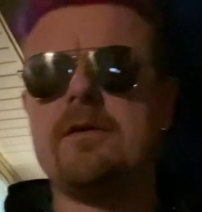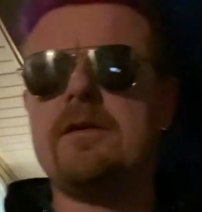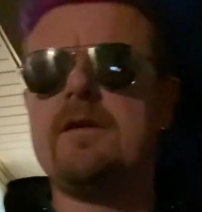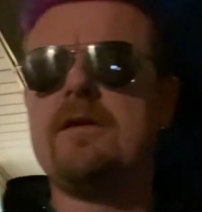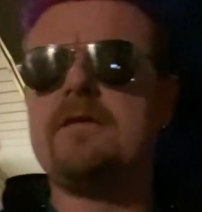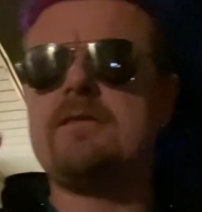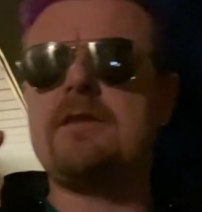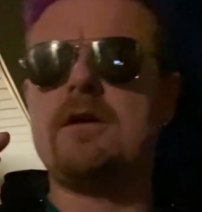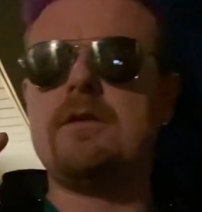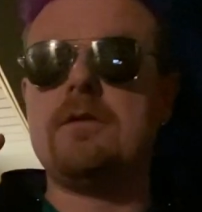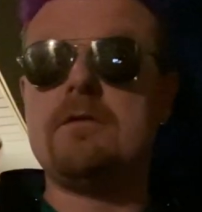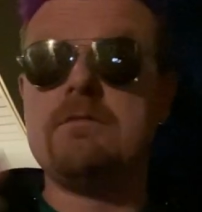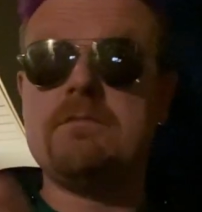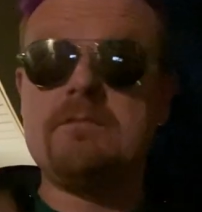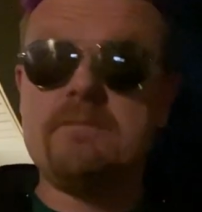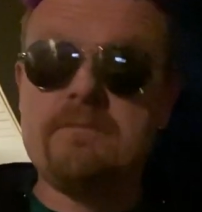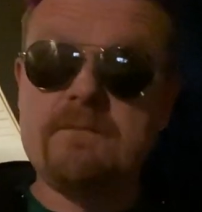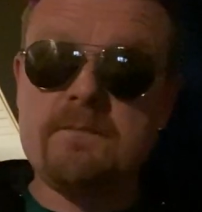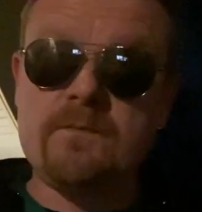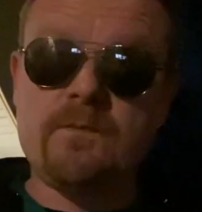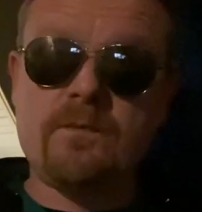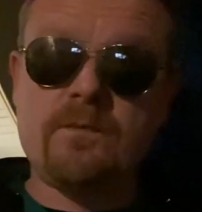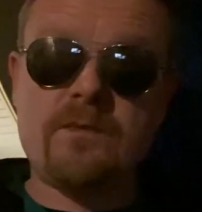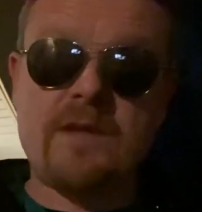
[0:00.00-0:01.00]
So,
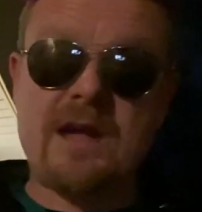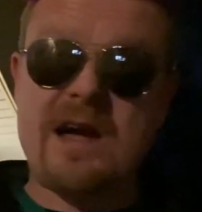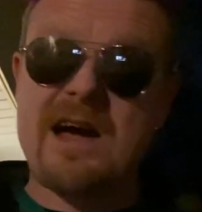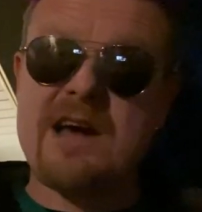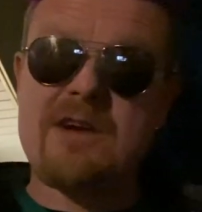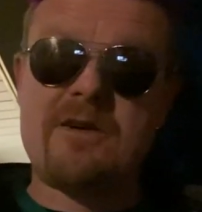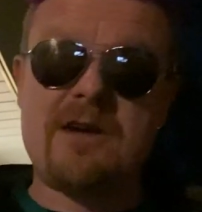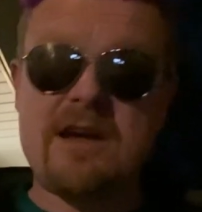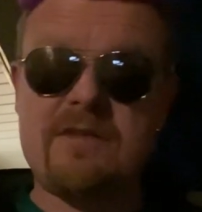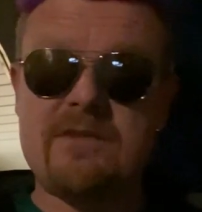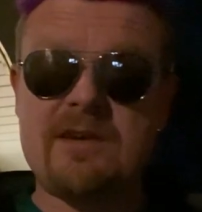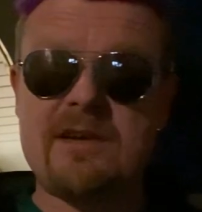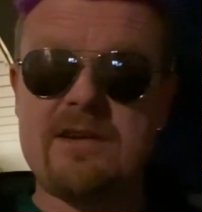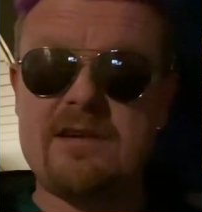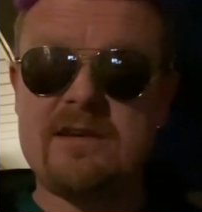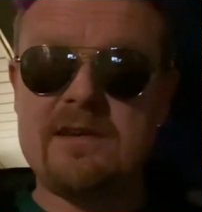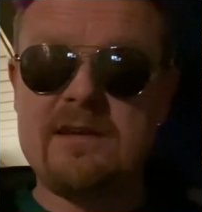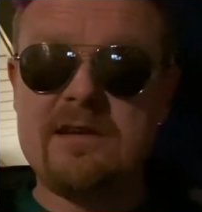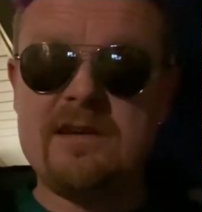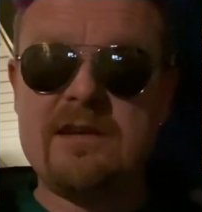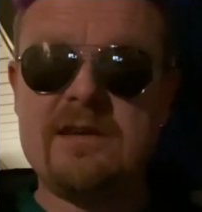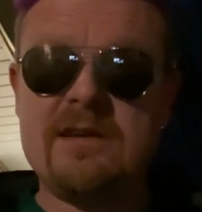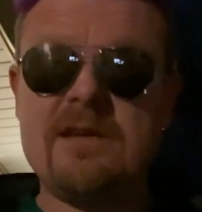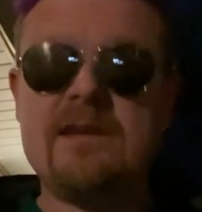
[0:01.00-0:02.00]
I don't have a
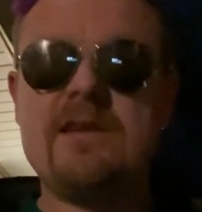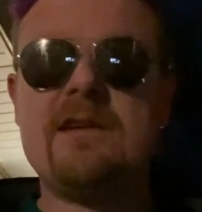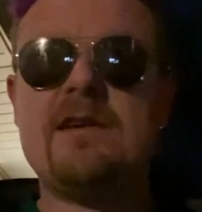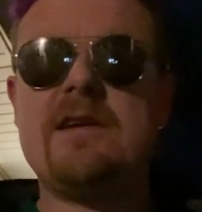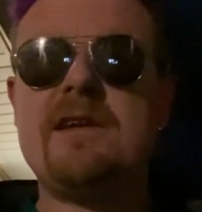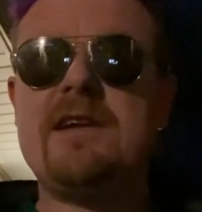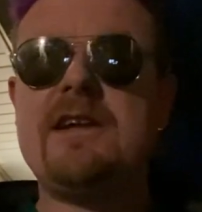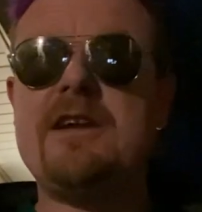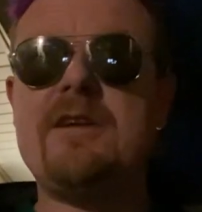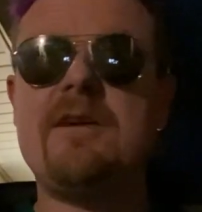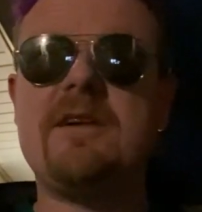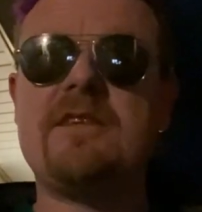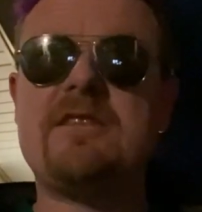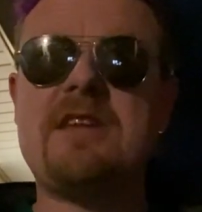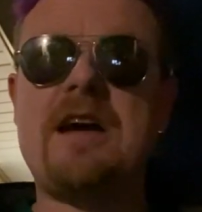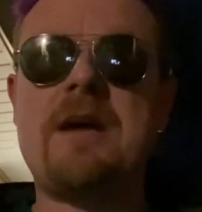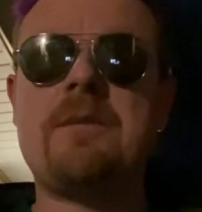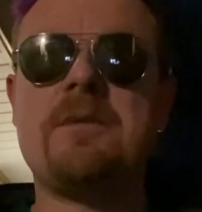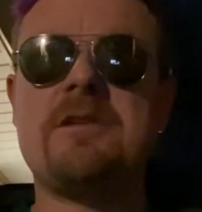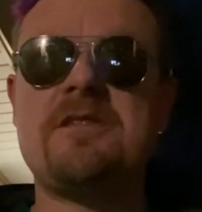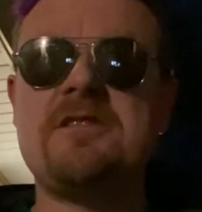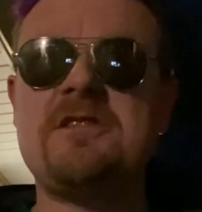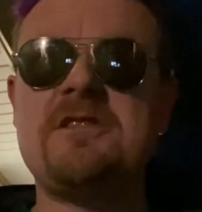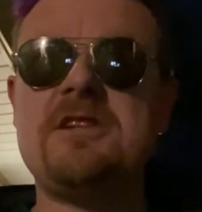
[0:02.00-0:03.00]
Derek
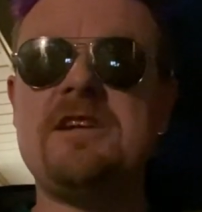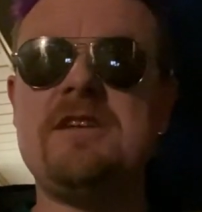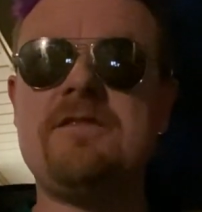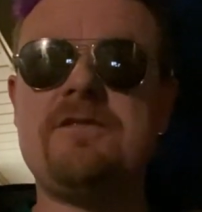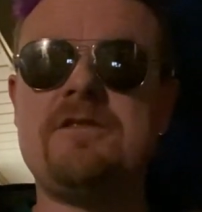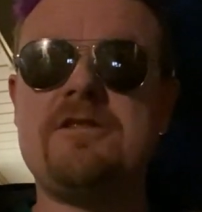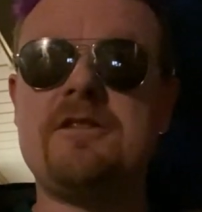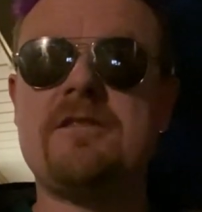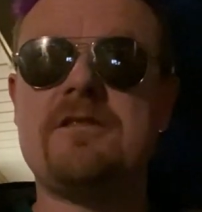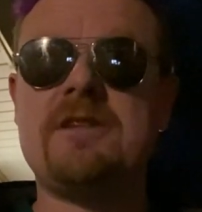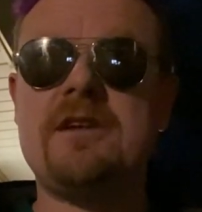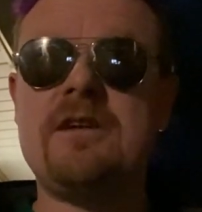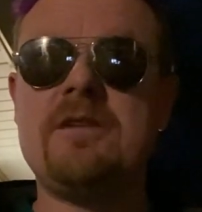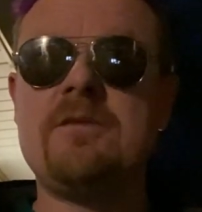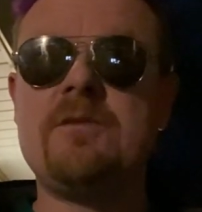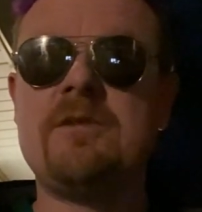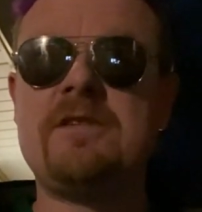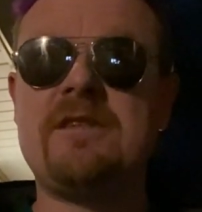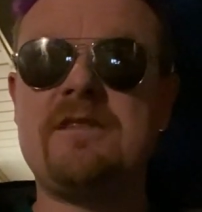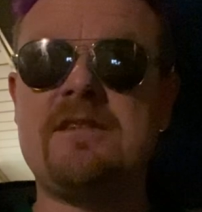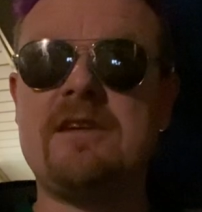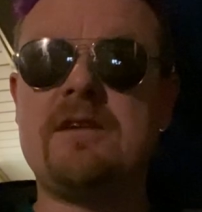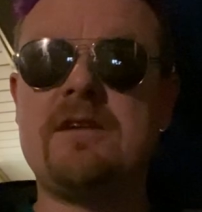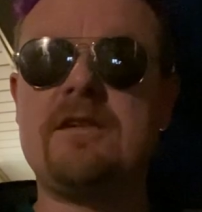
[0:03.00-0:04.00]
Thomas Chiefs jersey,
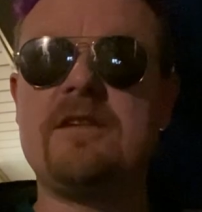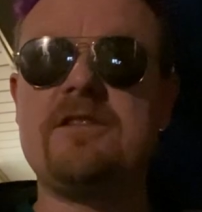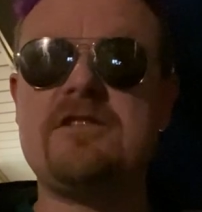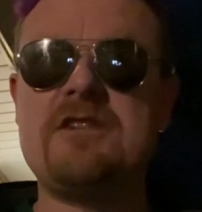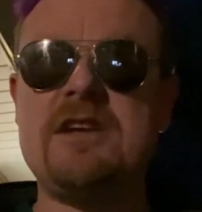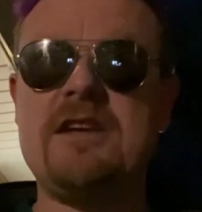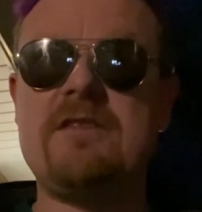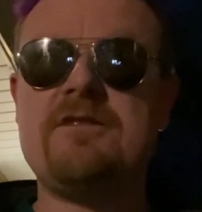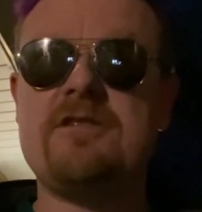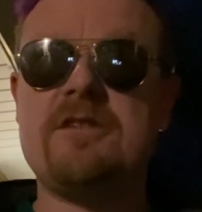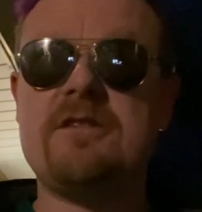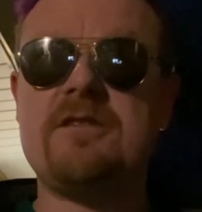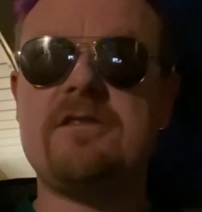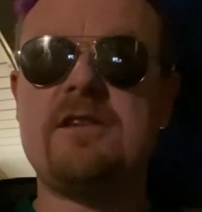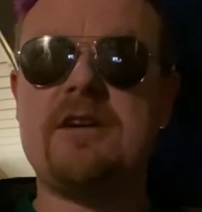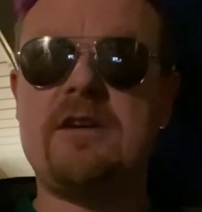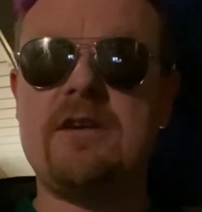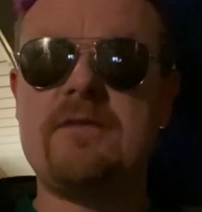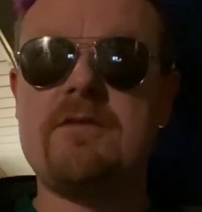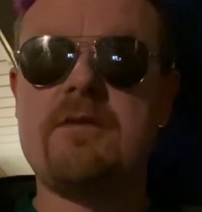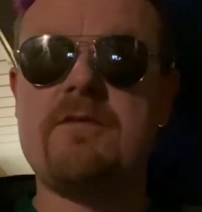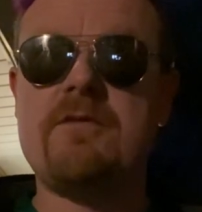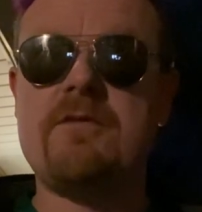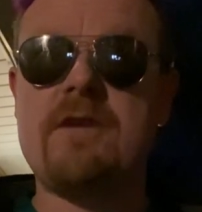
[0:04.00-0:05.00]
which is the only Chiefs jersey I'll
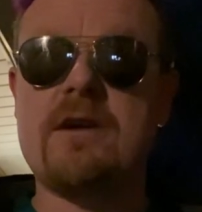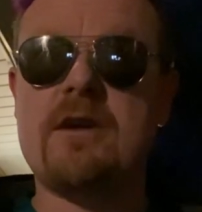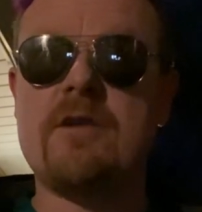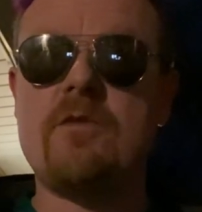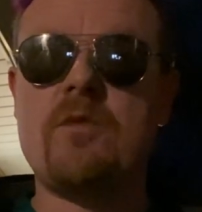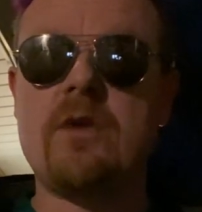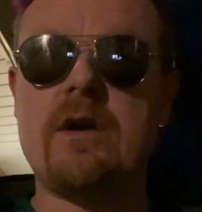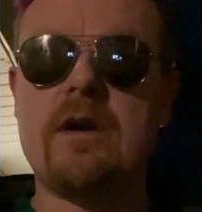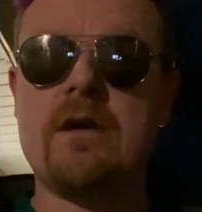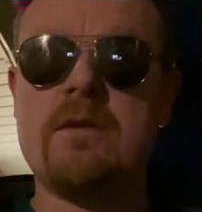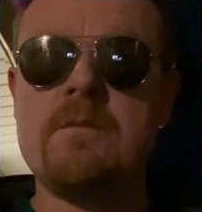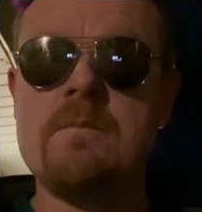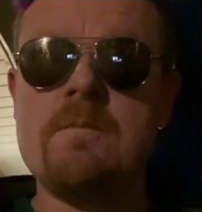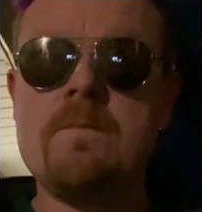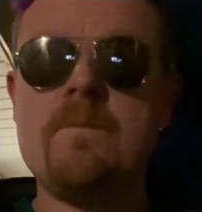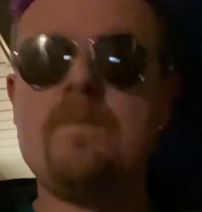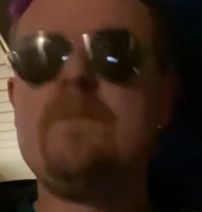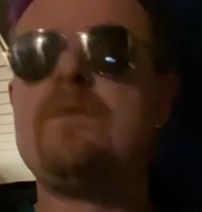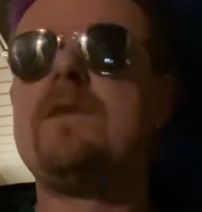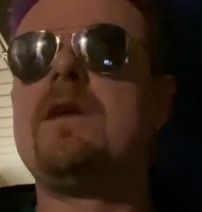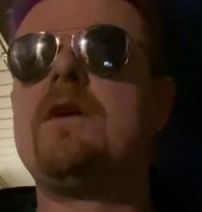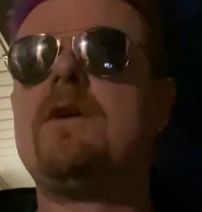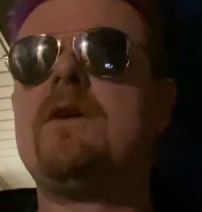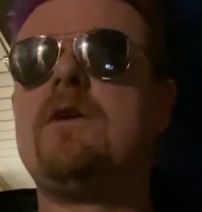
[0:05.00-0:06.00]
ever fucking wear,
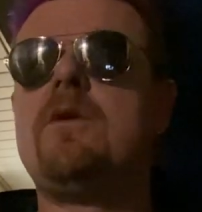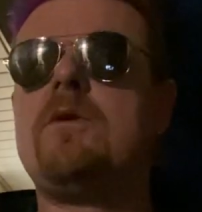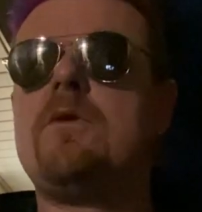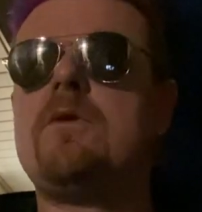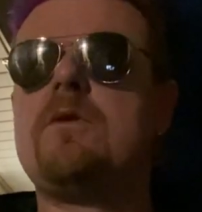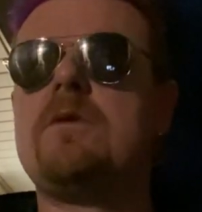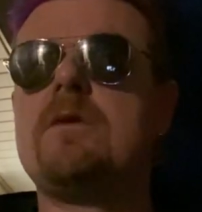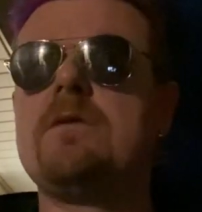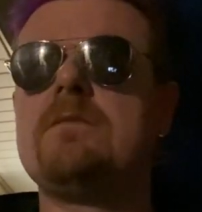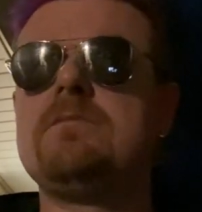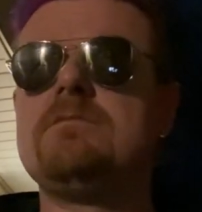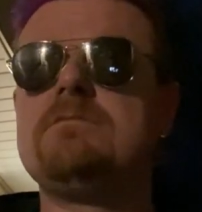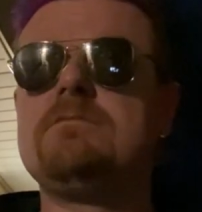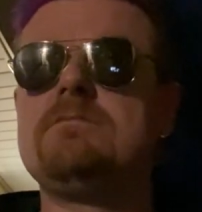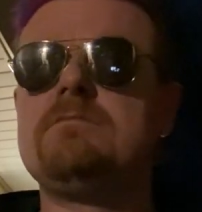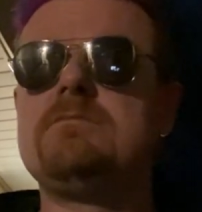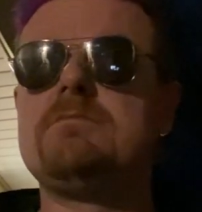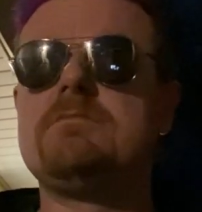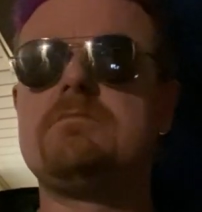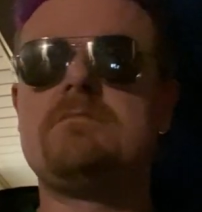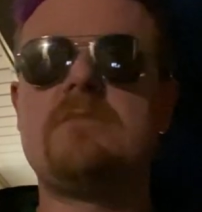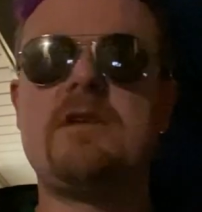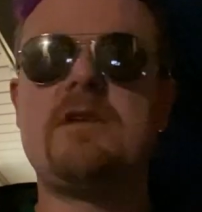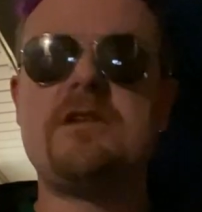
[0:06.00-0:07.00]
or
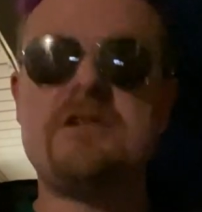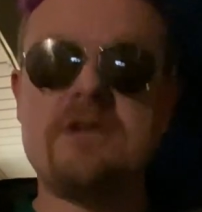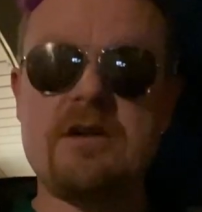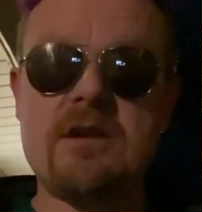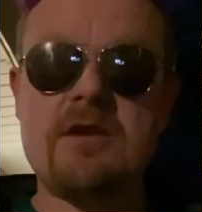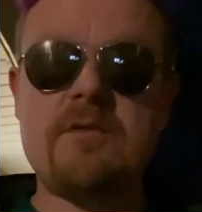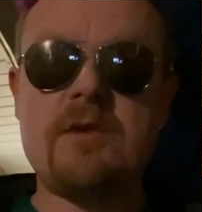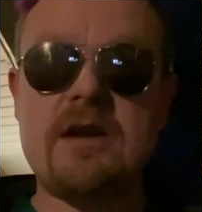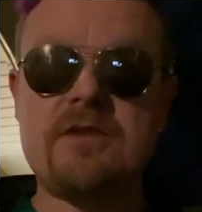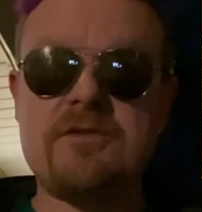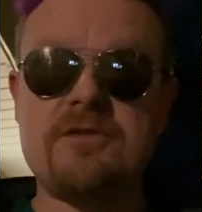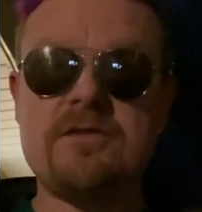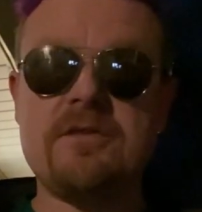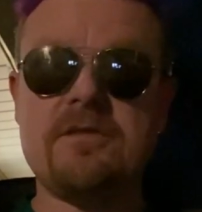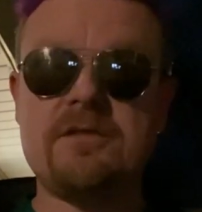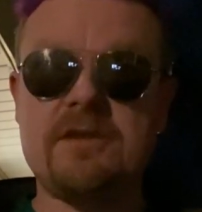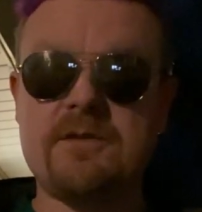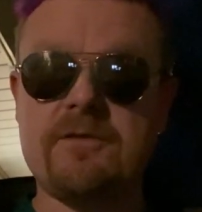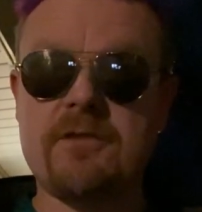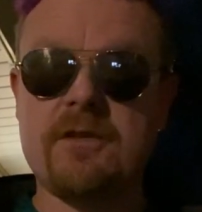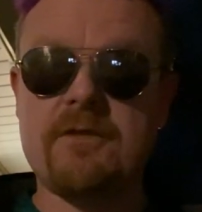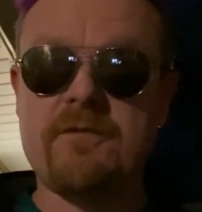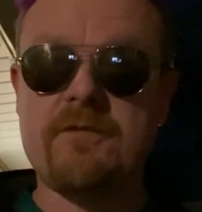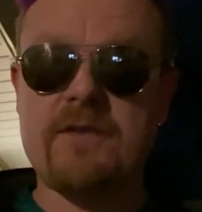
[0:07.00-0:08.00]
a Jerry Rice jersey
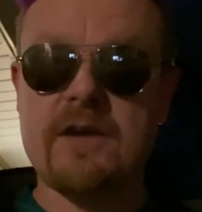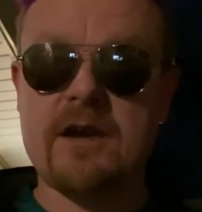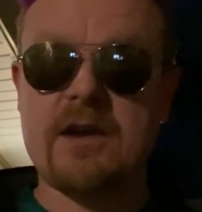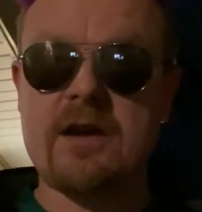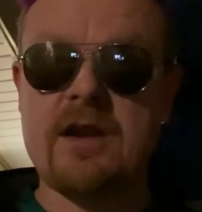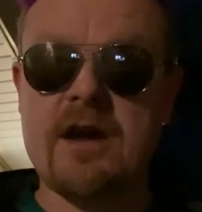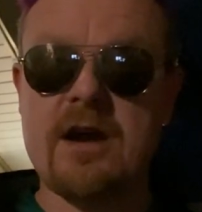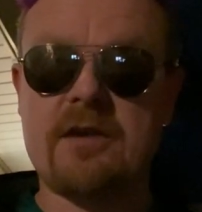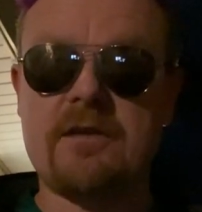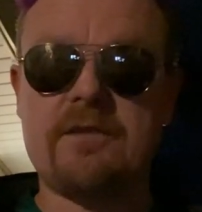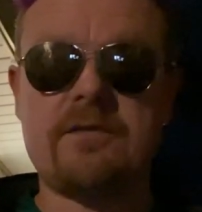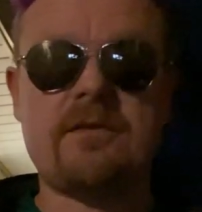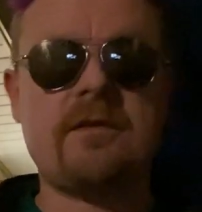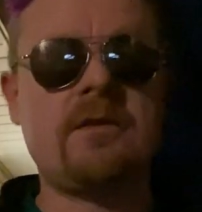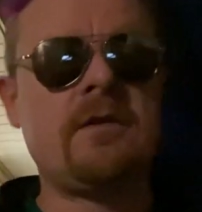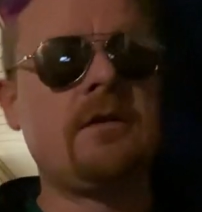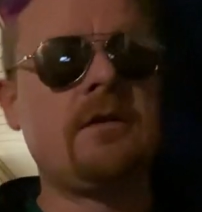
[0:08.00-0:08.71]
for the fucking Niners.